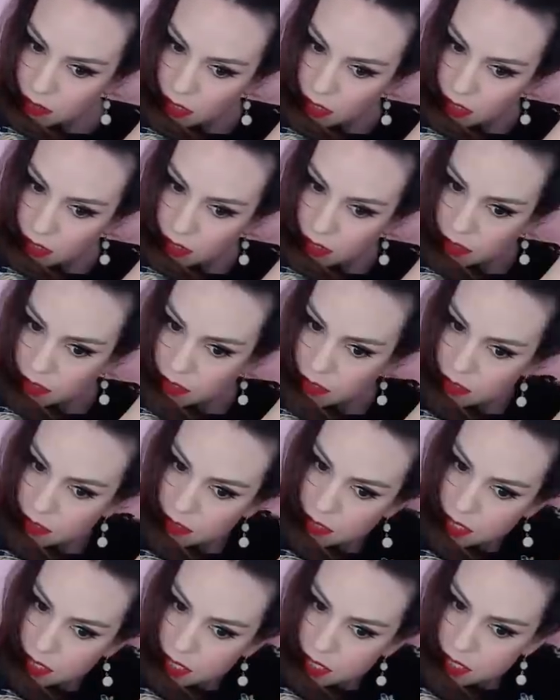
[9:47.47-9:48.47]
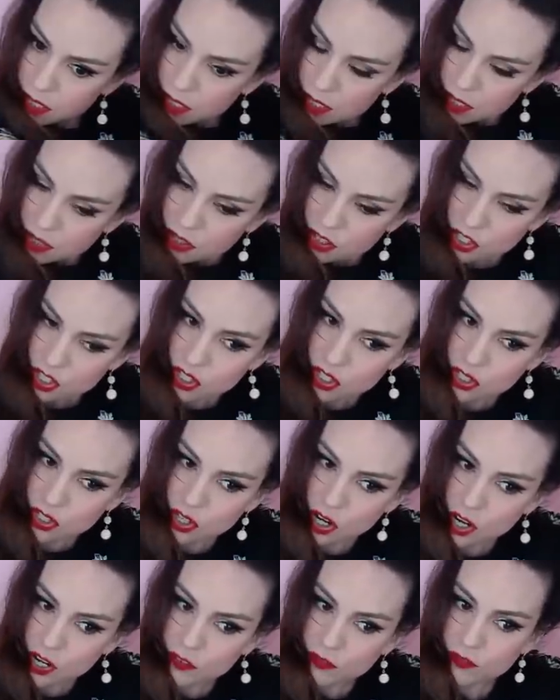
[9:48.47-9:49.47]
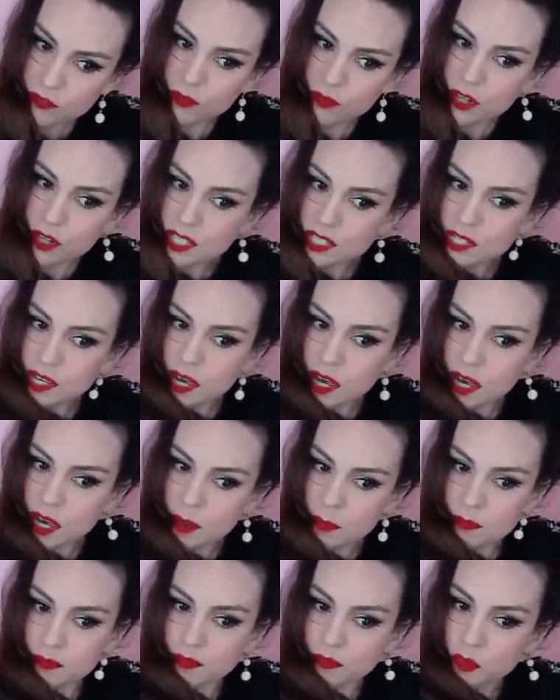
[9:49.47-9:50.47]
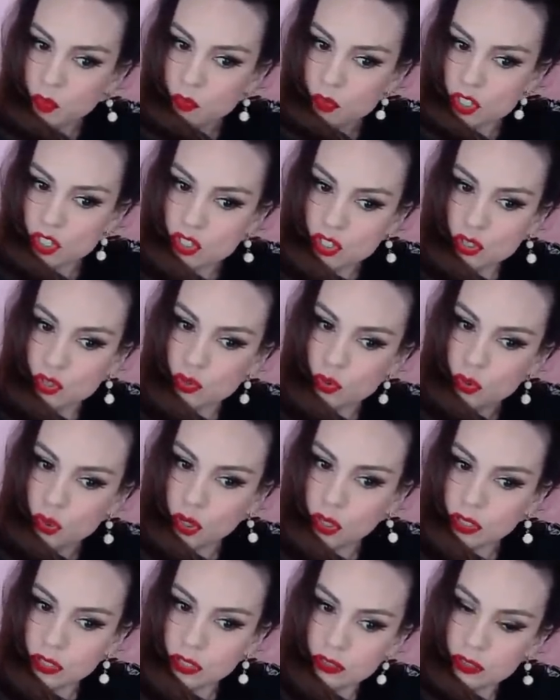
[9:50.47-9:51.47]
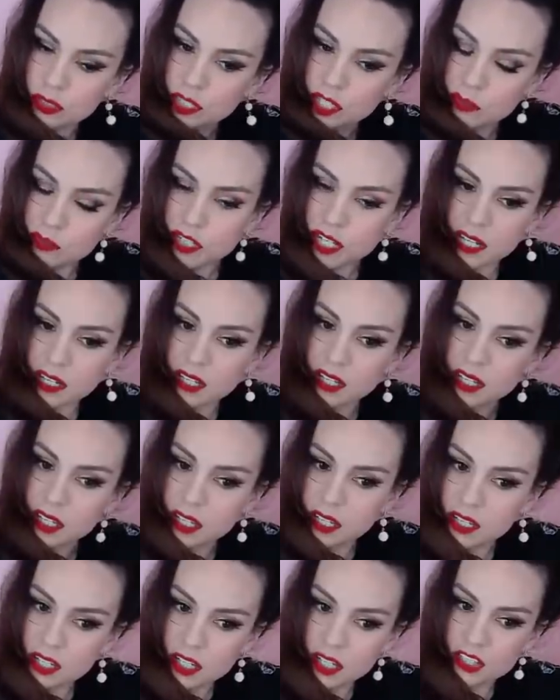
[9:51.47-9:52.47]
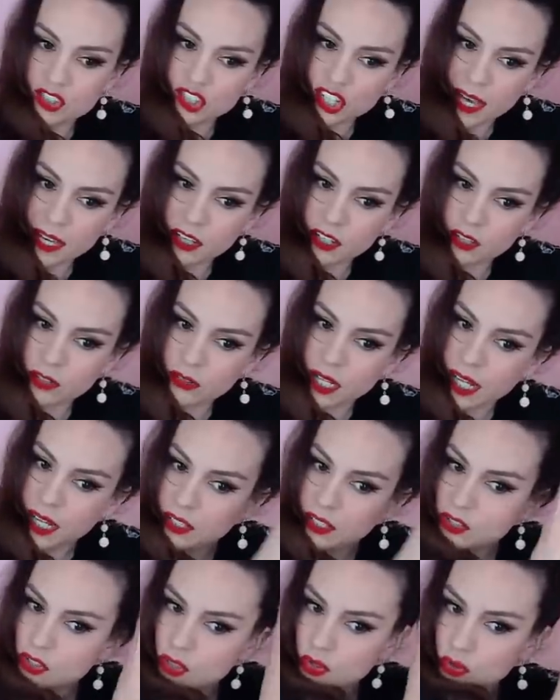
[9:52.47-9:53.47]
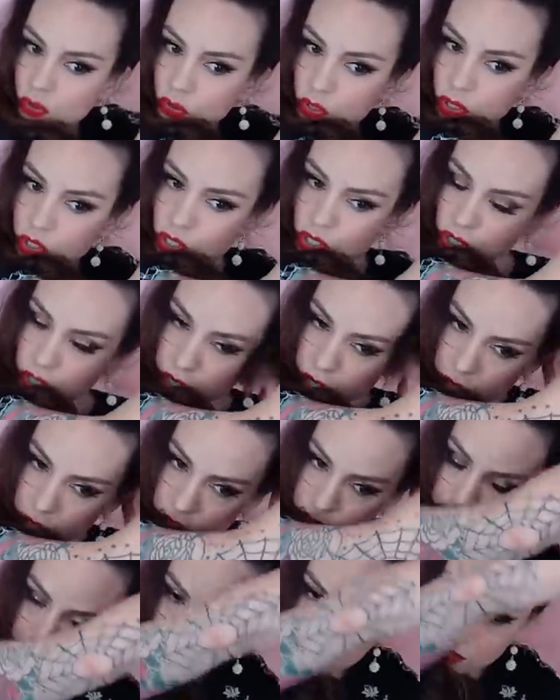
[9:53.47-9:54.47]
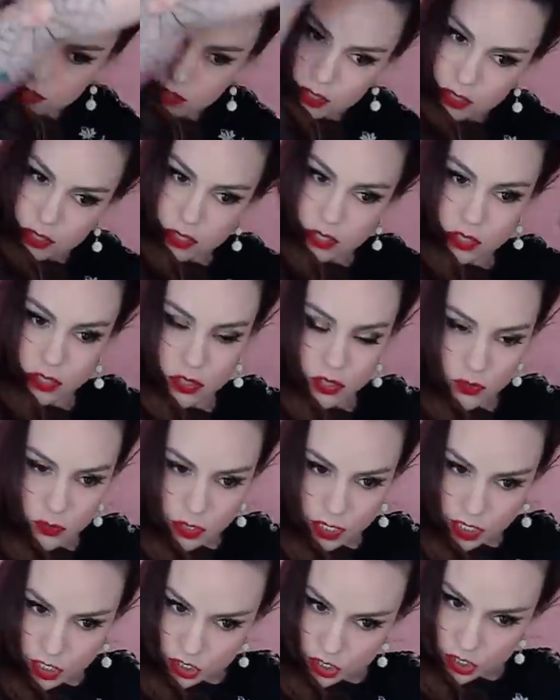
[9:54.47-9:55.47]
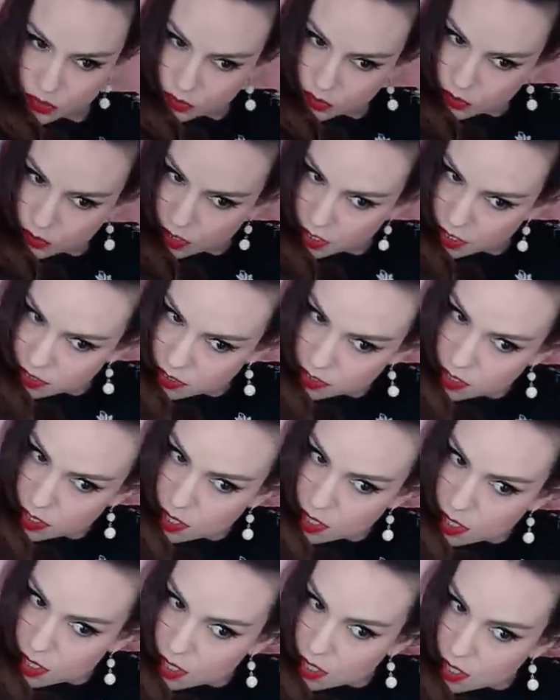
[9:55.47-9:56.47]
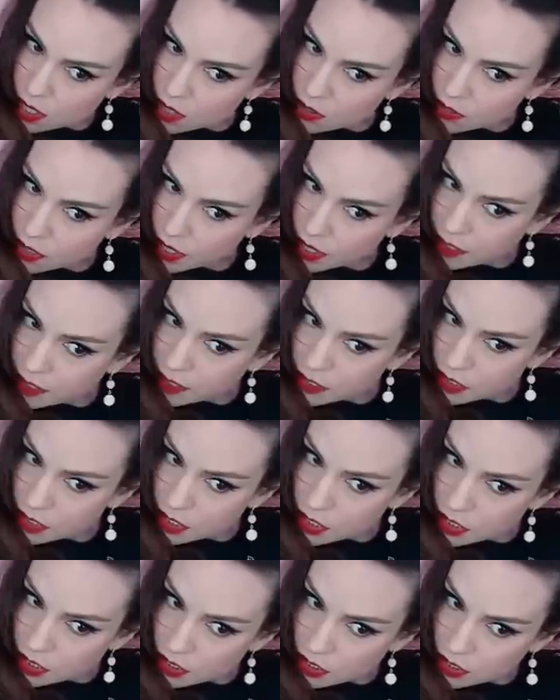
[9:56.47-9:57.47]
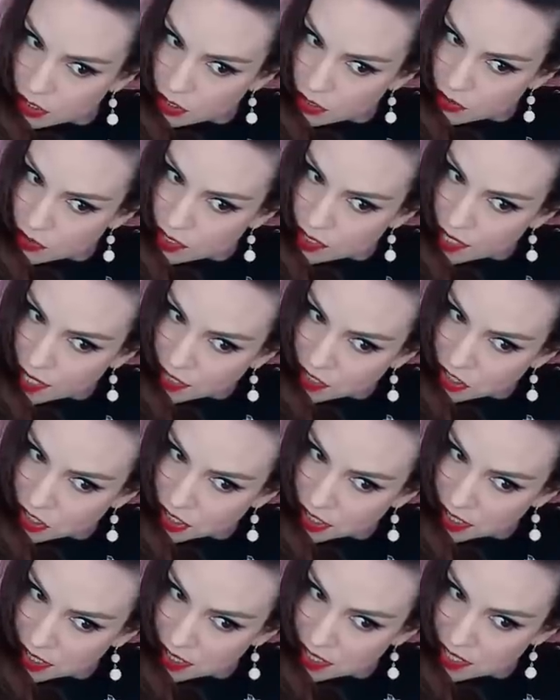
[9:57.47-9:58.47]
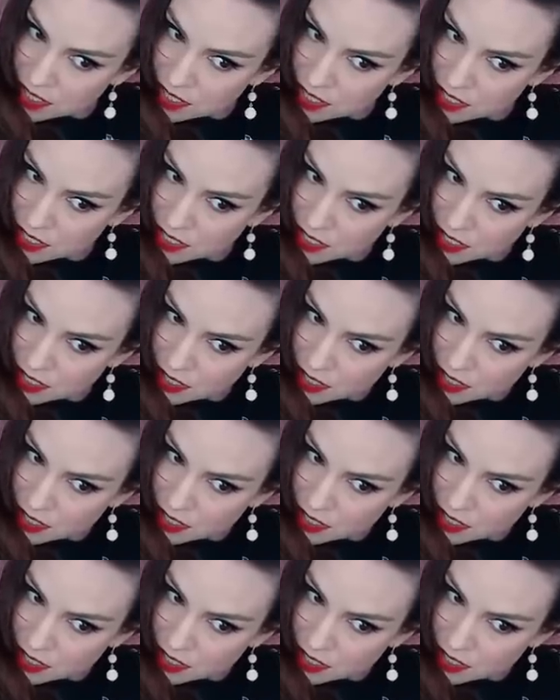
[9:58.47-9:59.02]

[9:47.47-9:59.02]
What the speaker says: Hold on. The scarf was tulle. It was like a jack-o'-net tulle scarf, the one I showed you guys. Okay, two sections.